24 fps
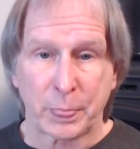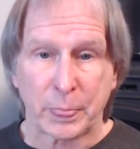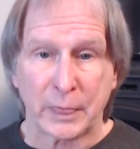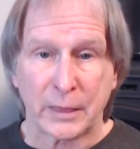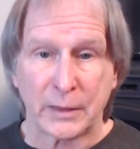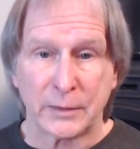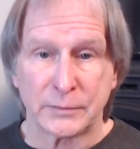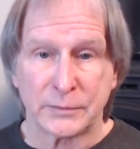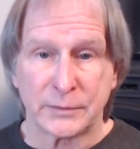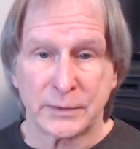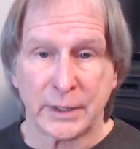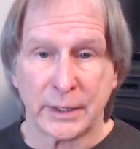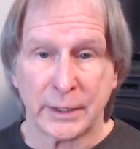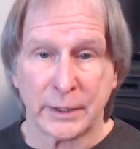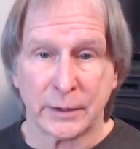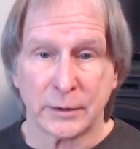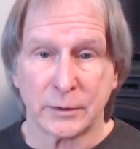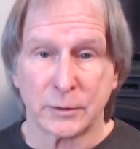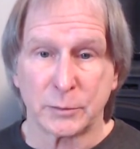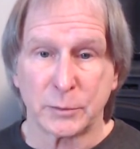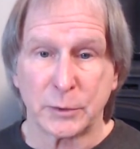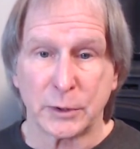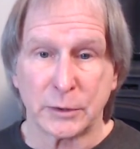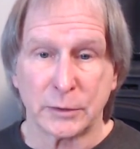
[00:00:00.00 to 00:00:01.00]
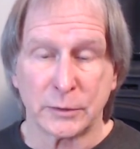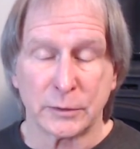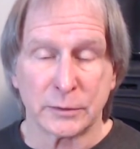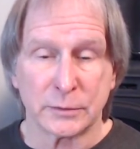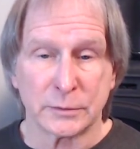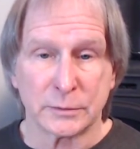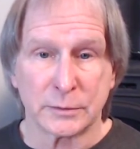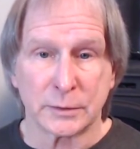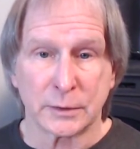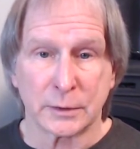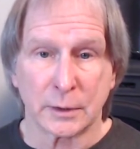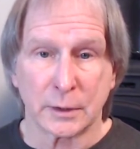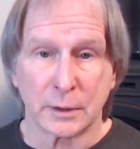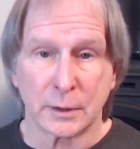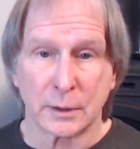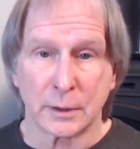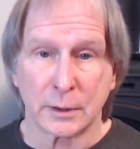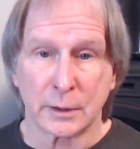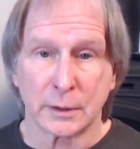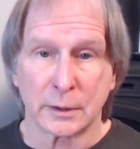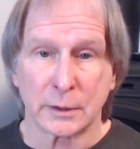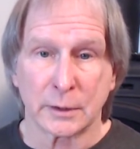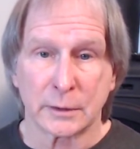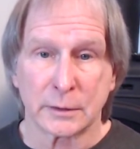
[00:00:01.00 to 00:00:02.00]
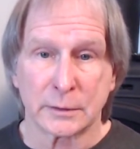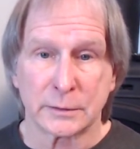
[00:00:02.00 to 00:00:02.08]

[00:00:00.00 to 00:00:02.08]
the tailbone are